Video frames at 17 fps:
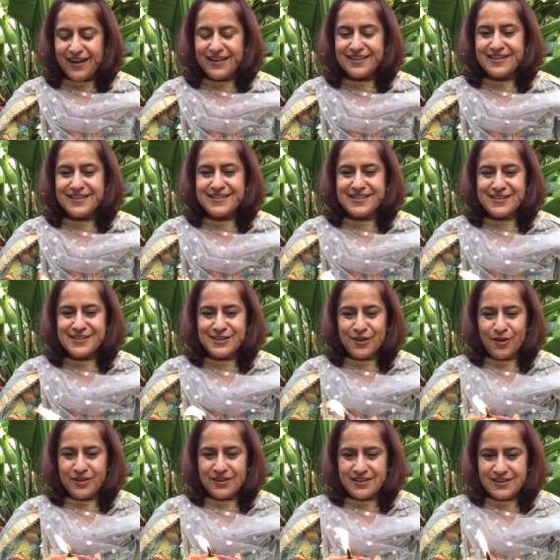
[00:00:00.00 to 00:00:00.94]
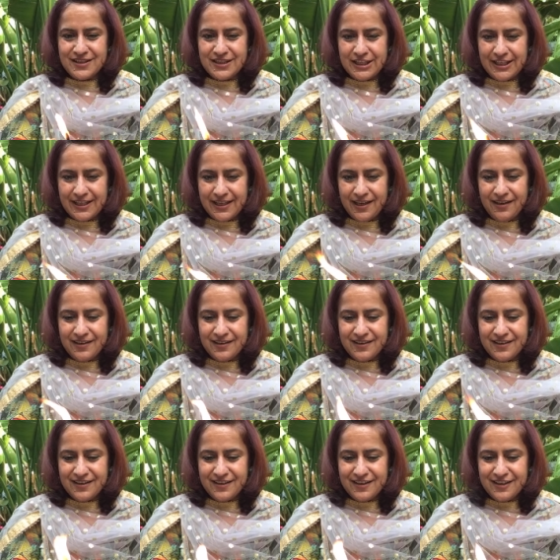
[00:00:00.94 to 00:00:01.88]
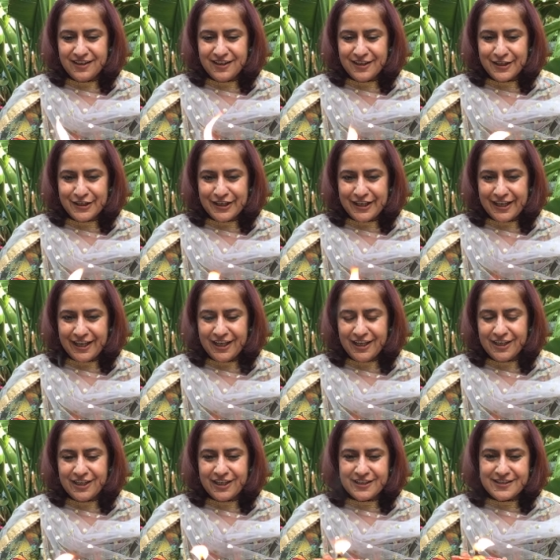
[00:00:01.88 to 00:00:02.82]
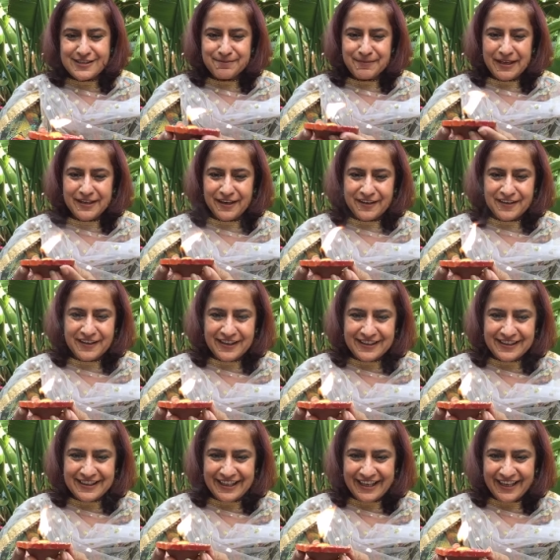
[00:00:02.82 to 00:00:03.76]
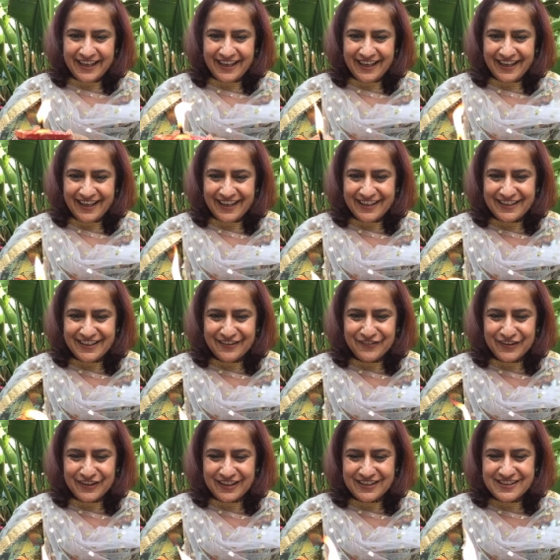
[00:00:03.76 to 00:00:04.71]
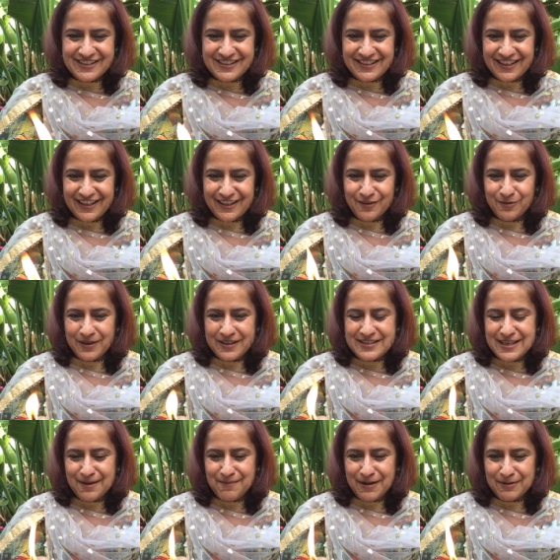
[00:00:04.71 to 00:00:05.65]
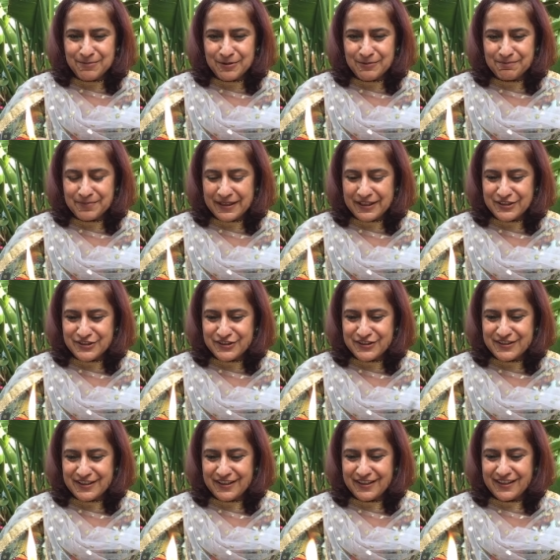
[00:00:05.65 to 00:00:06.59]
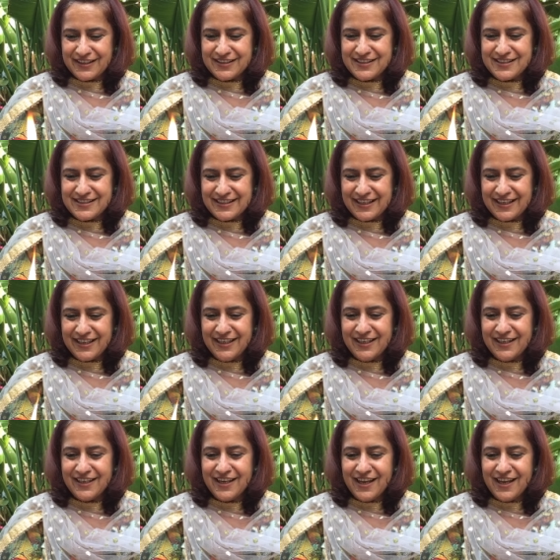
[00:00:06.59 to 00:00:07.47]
This is called a diya. Okay, it's made out of clay, and if you can see it, one time I'll put pictures so you can see it.